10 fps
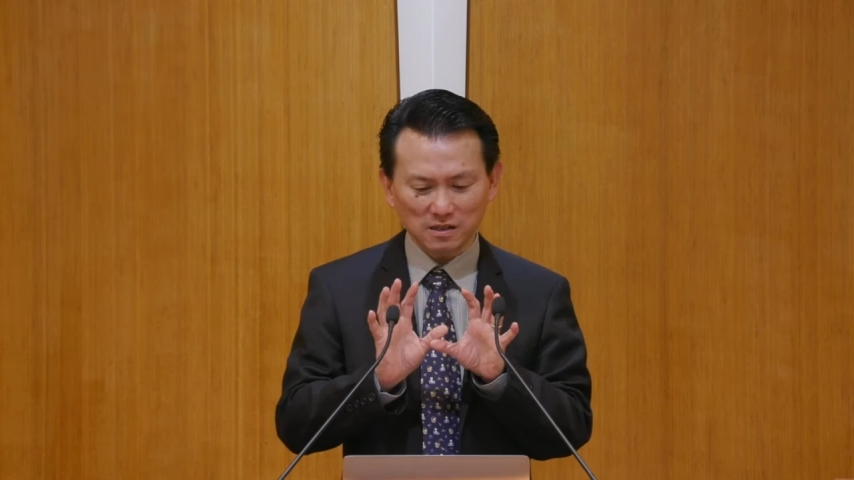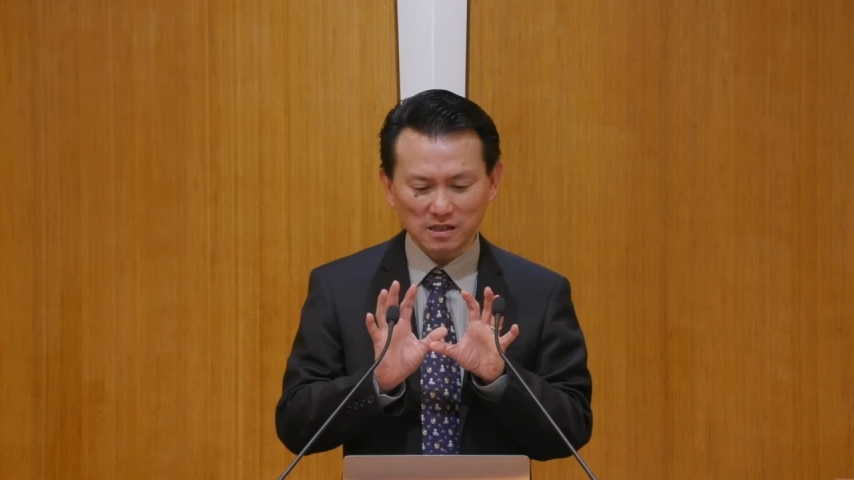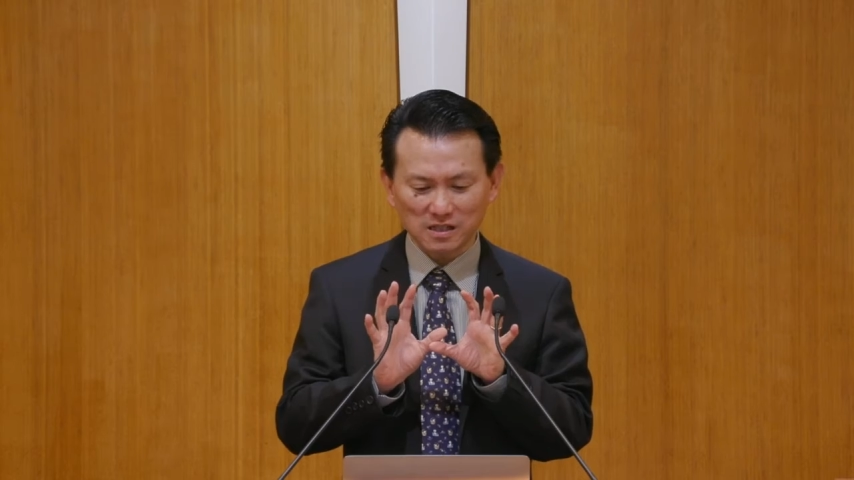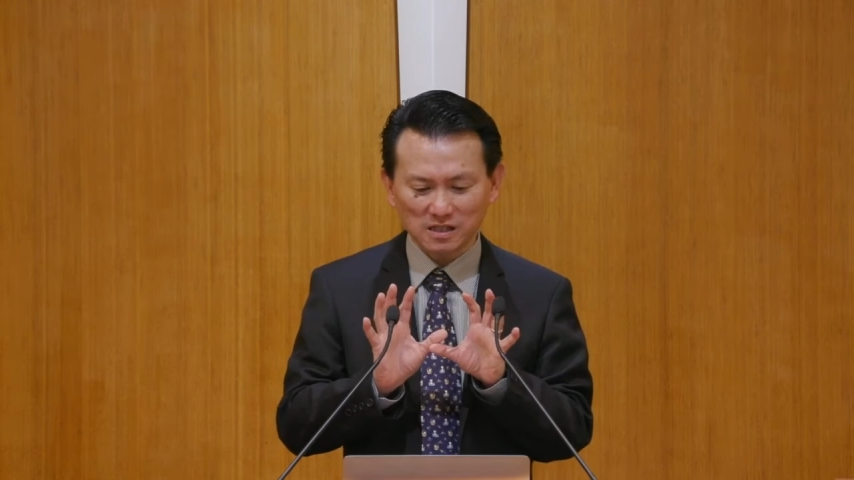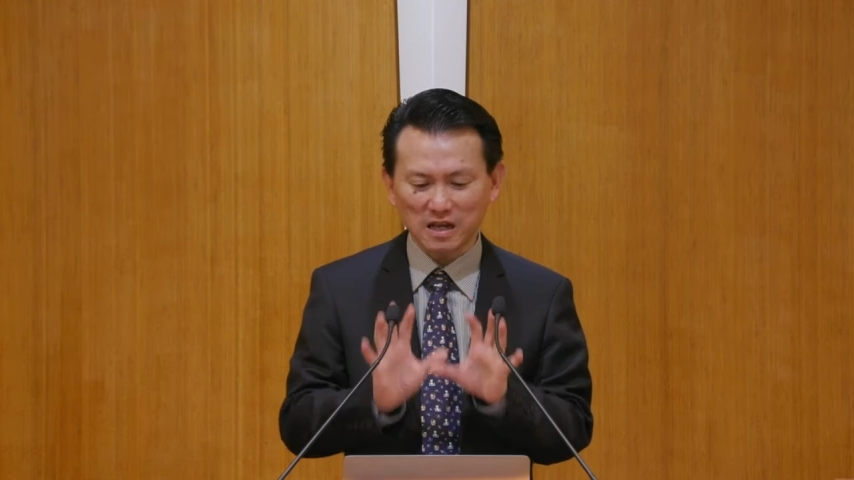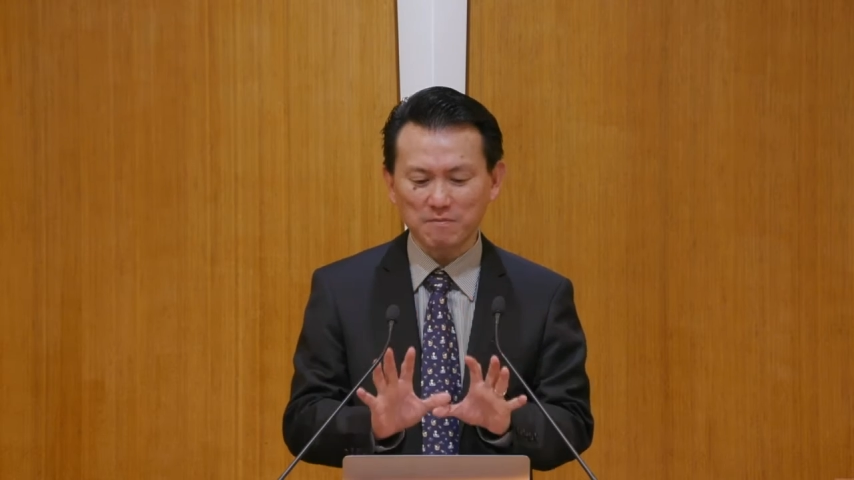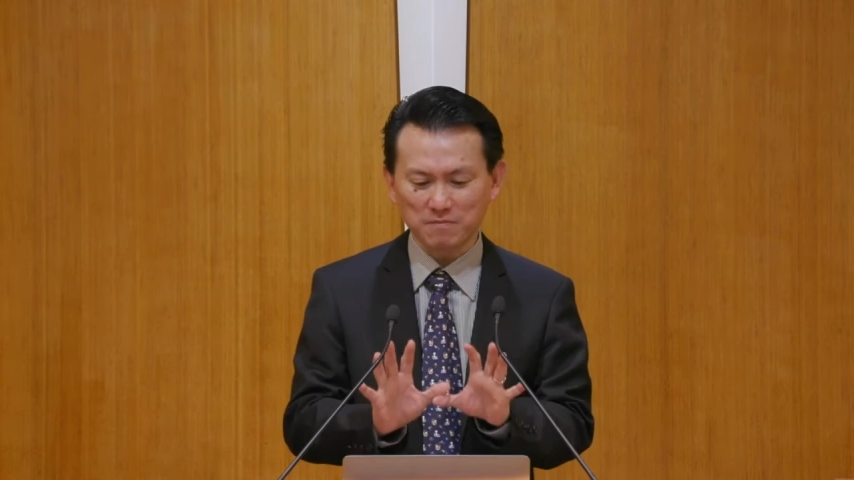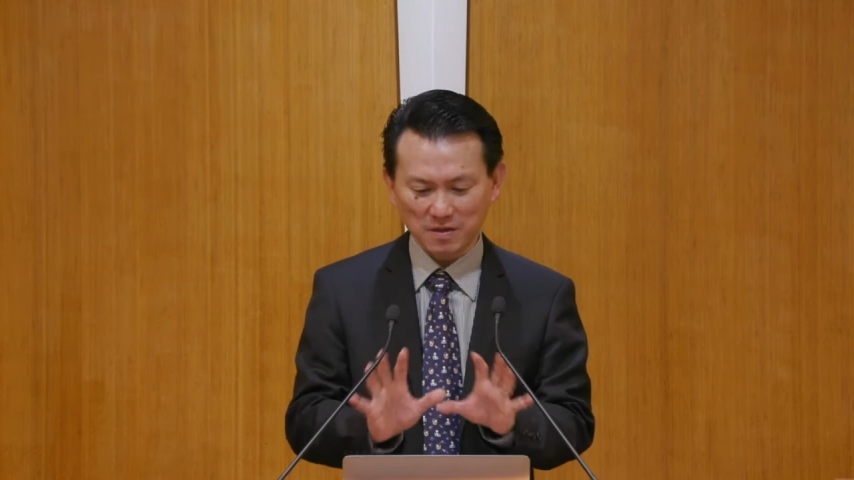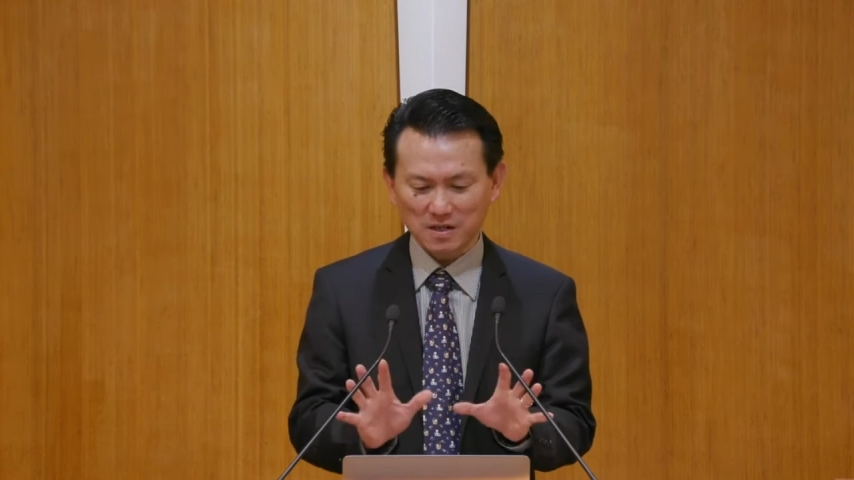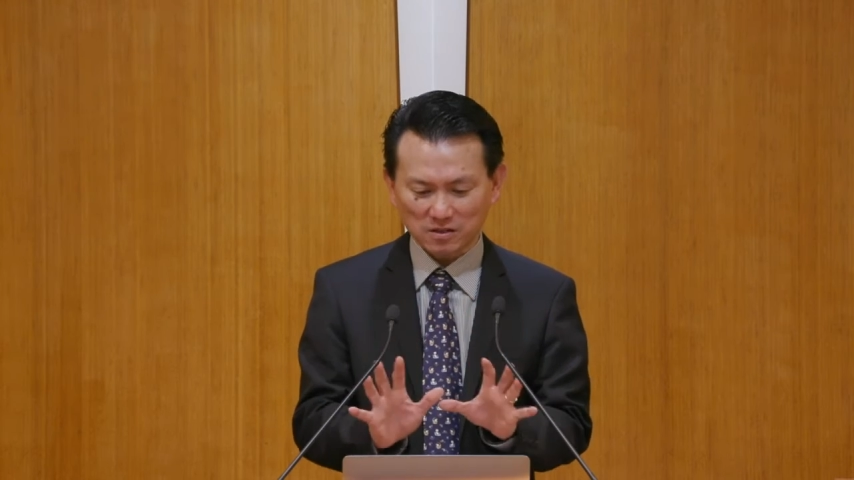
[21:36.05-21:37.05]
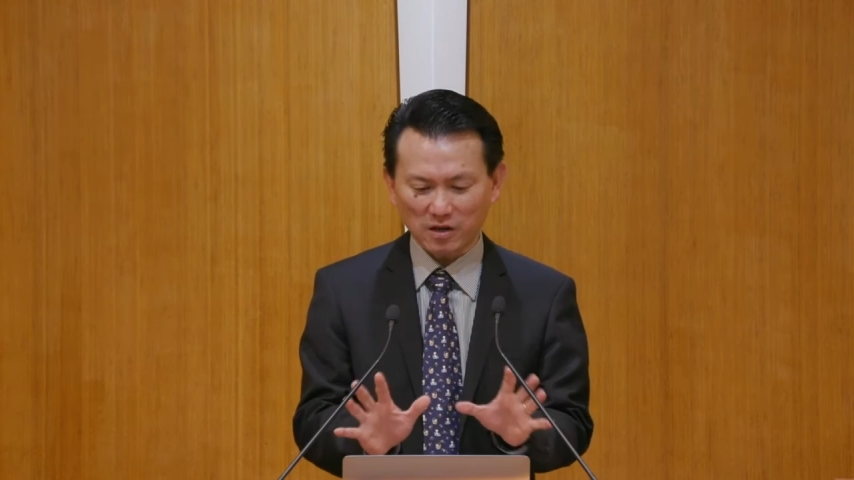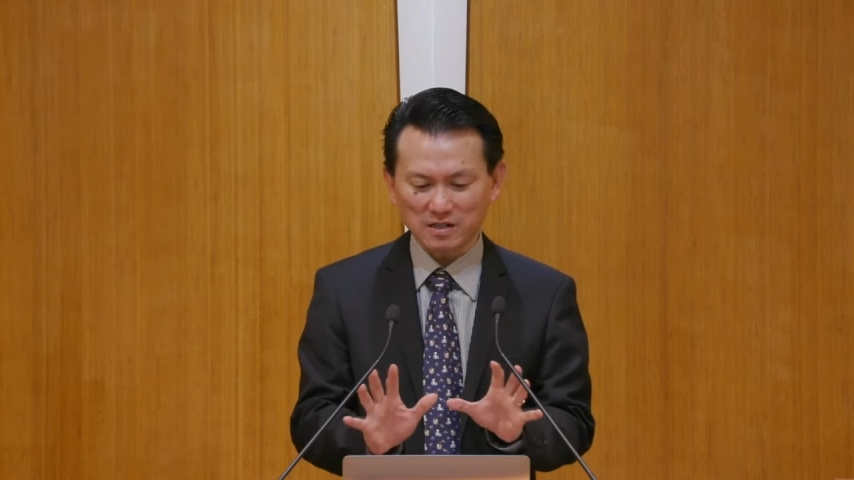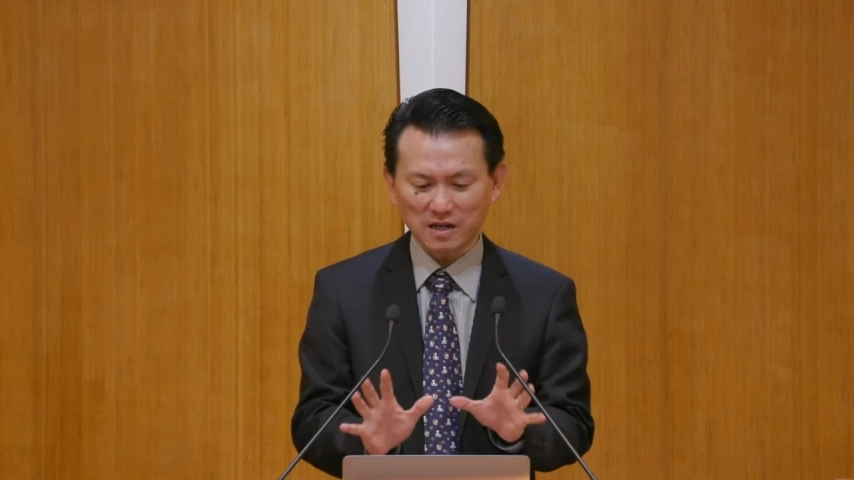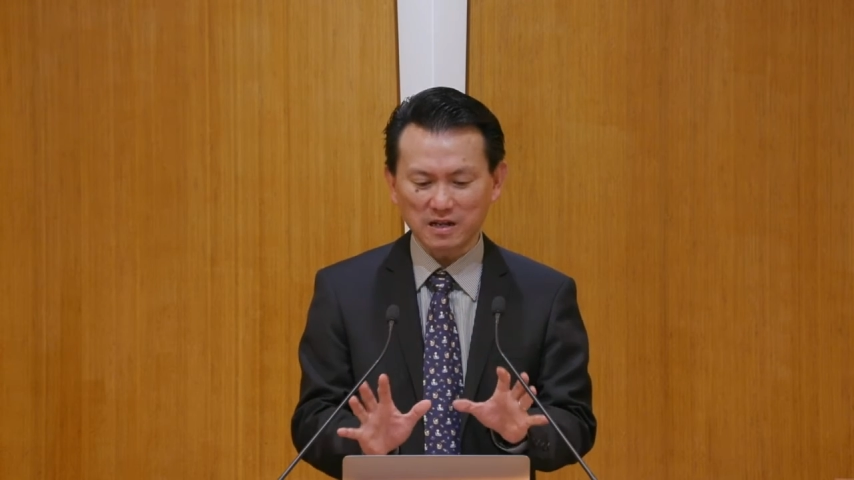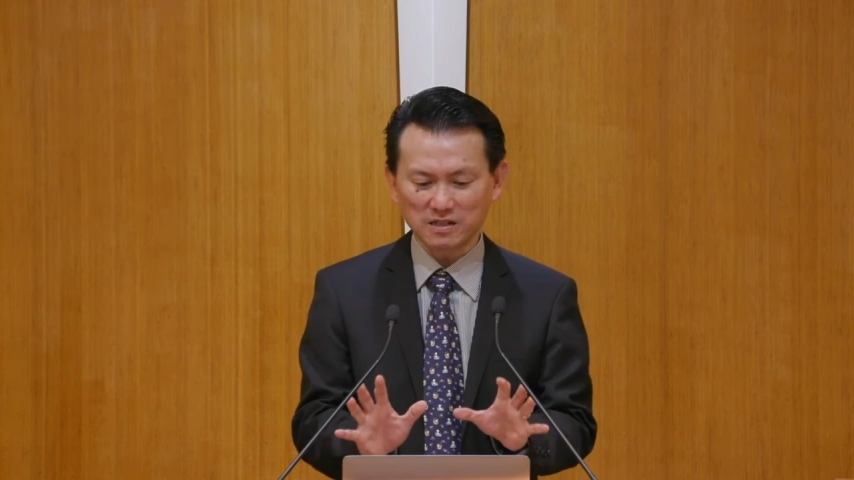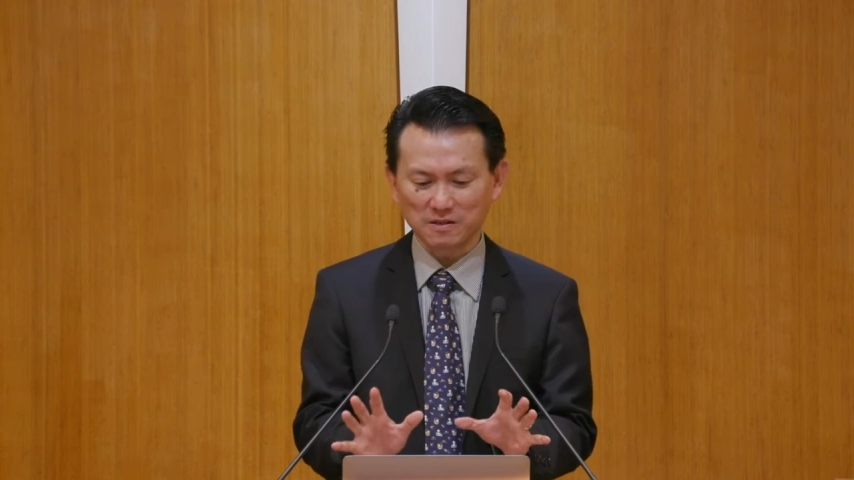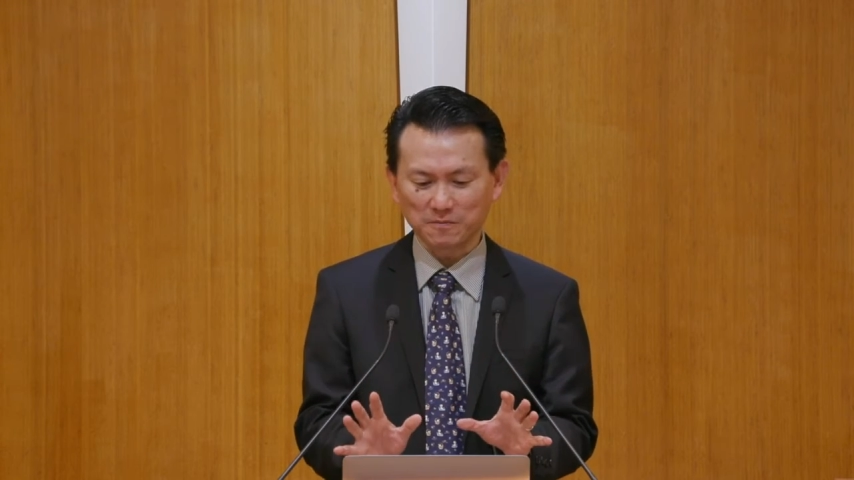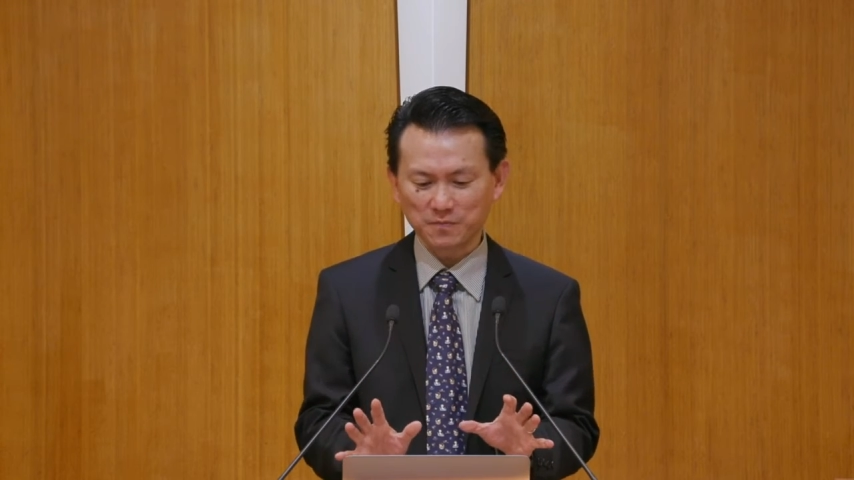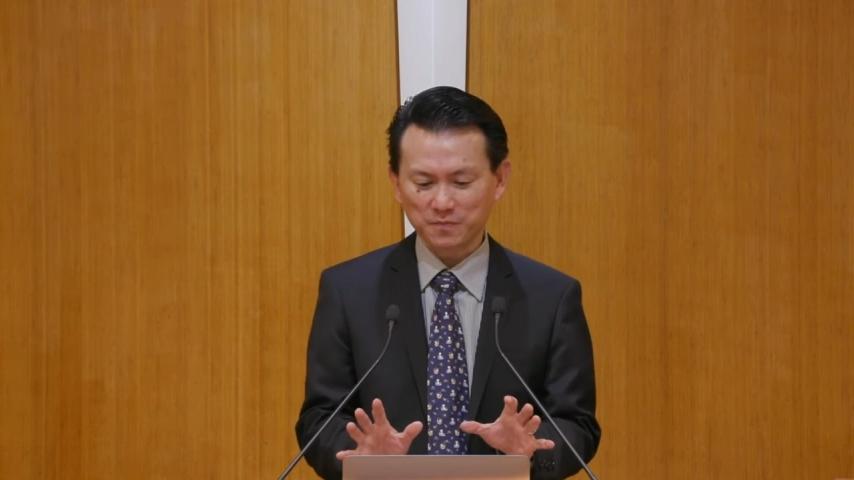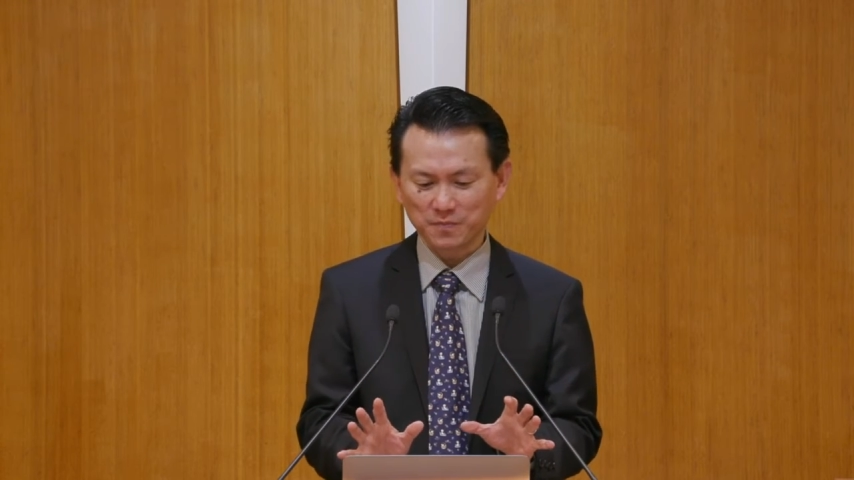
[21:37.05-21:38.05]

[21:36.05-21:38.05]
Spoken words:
the same translation